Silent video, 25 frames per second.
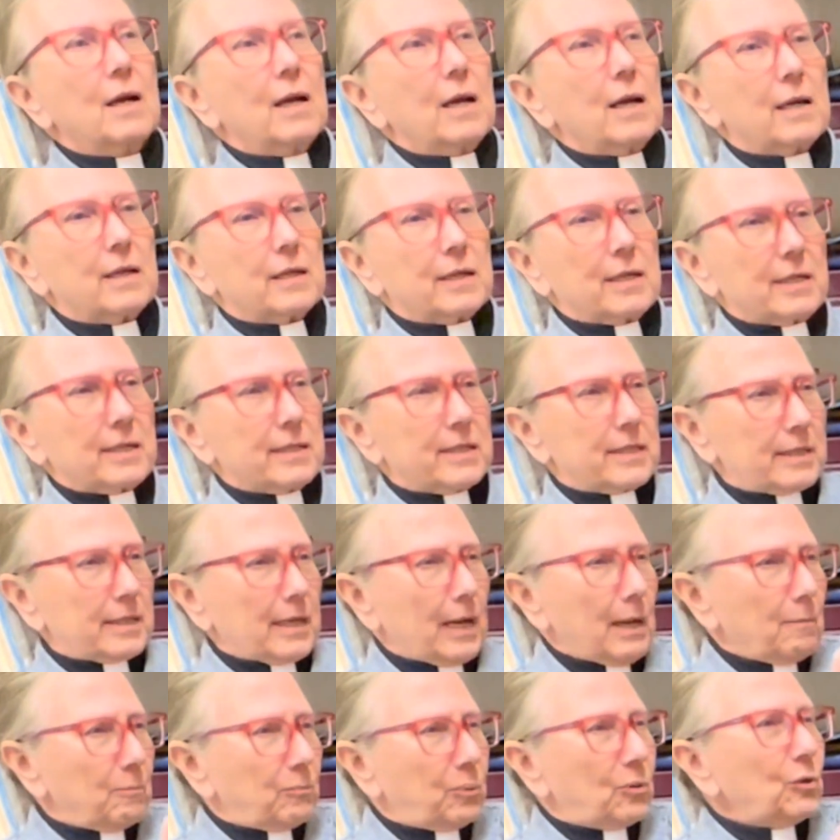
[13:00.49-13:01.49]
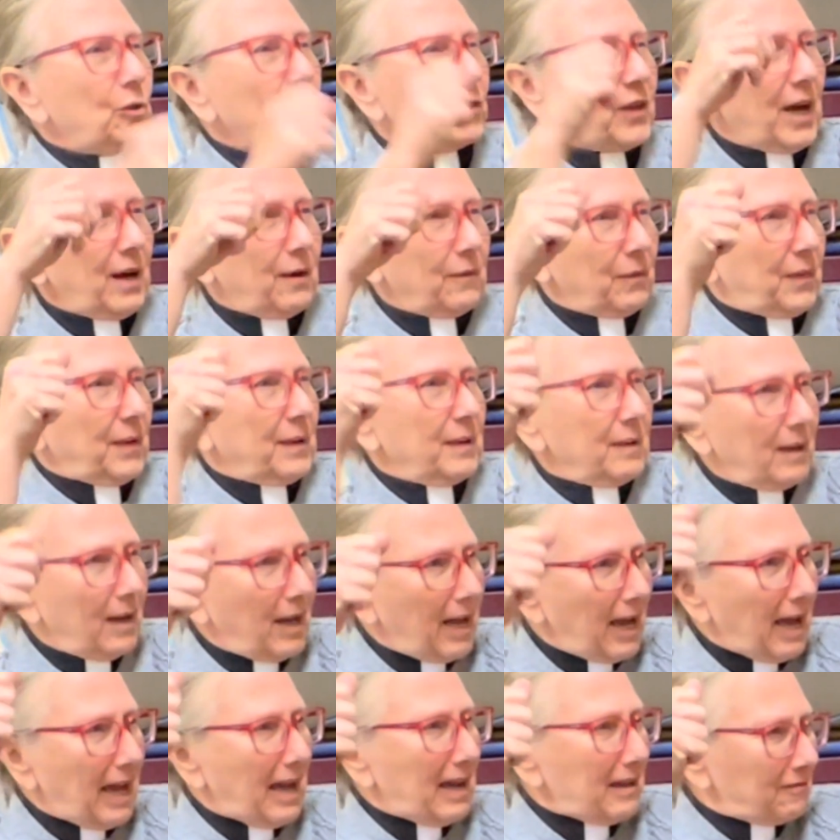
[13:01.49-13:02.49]
And he pulled out the
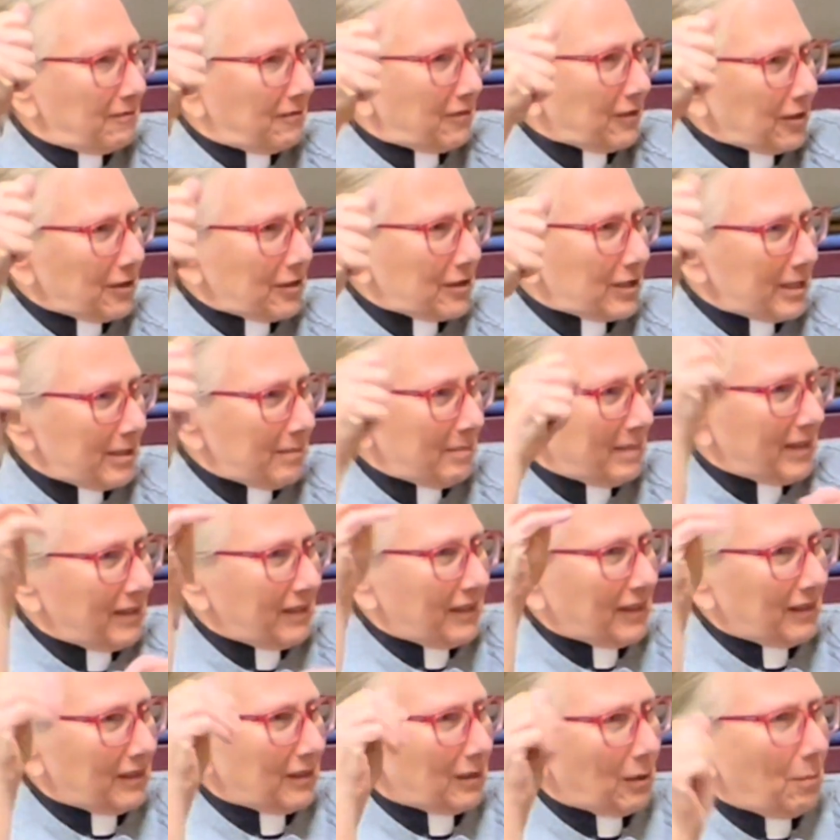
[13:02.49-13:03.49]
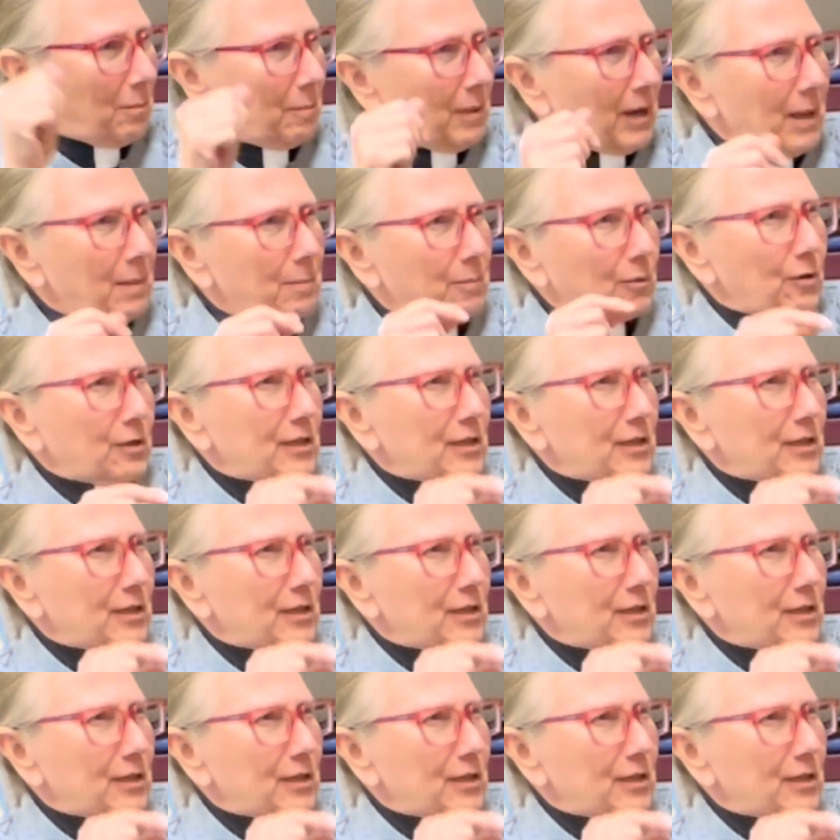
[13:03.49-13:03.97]
advertisement, the little paper,